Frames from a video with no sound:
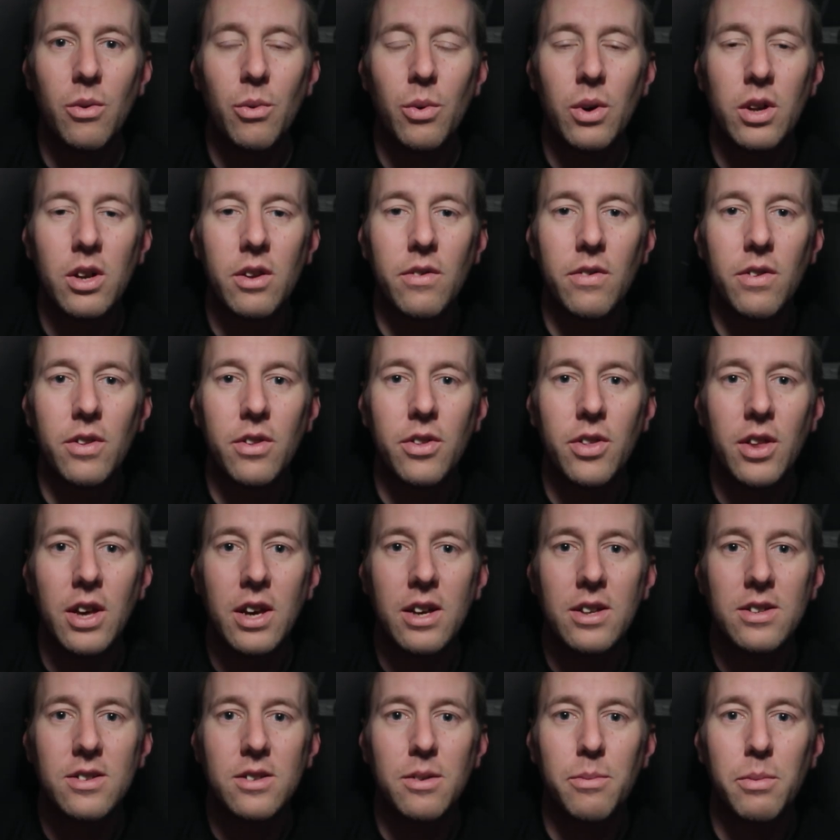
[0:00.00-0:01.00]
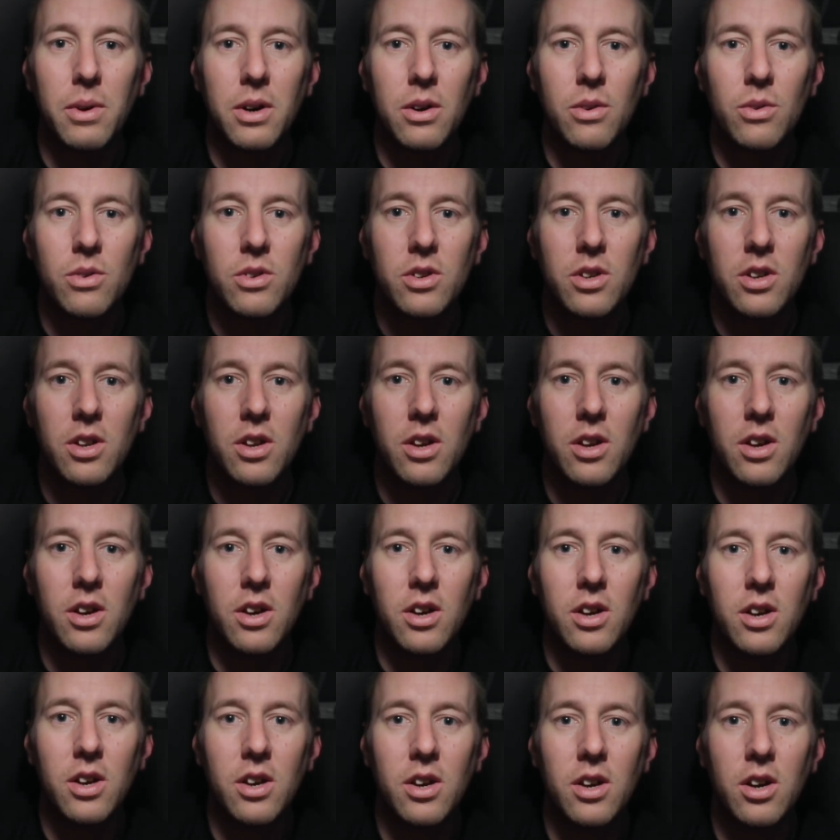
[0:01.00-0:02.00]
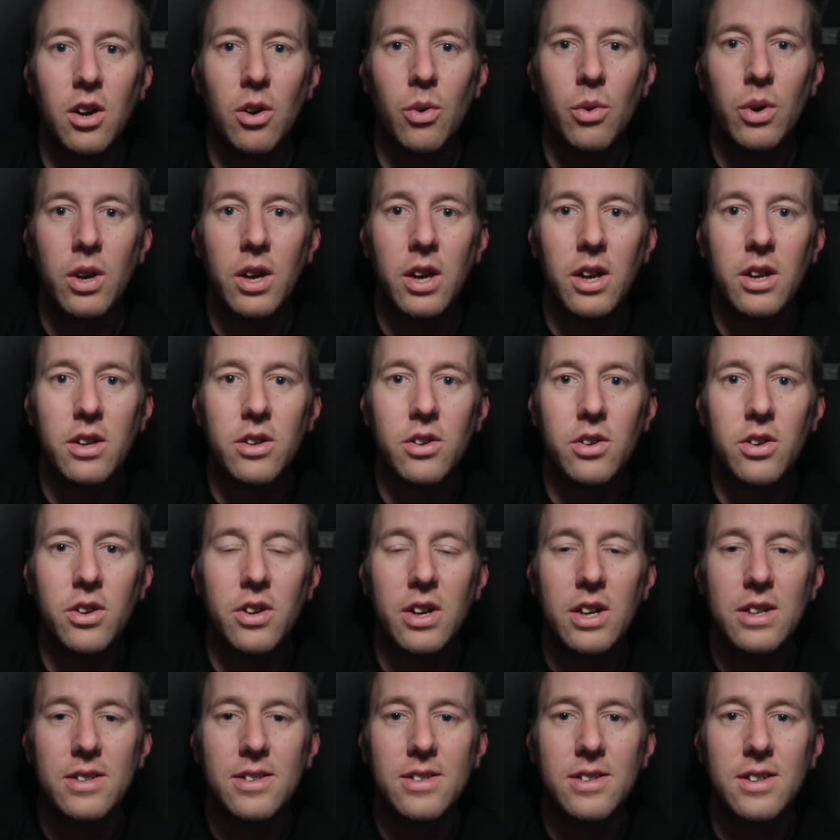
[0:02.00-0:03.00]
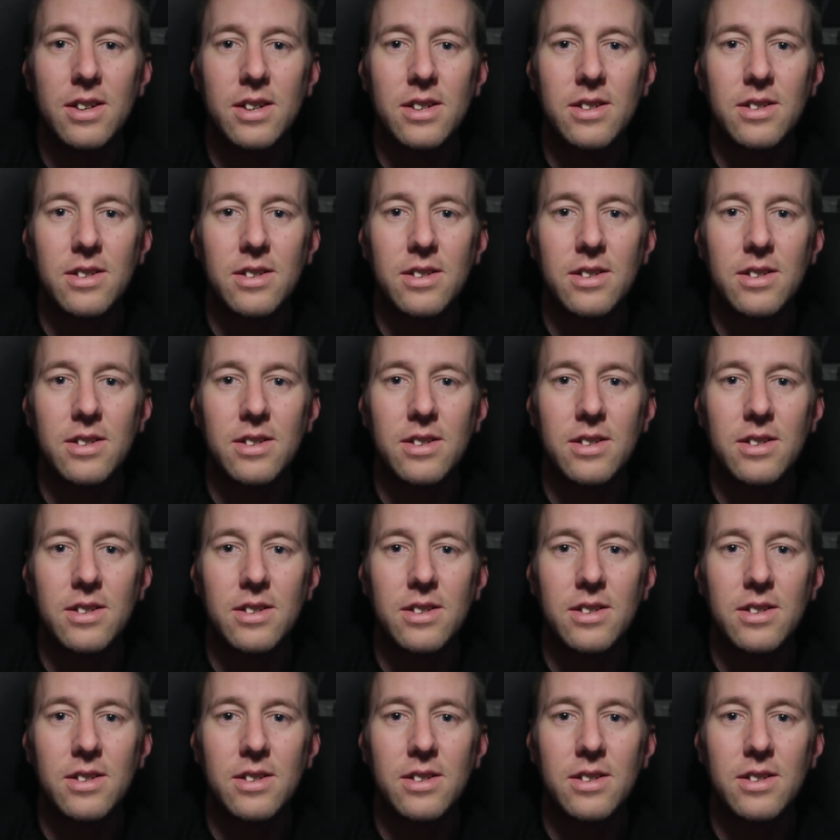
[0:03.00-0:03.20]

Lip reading: One of the things about going here to Grasse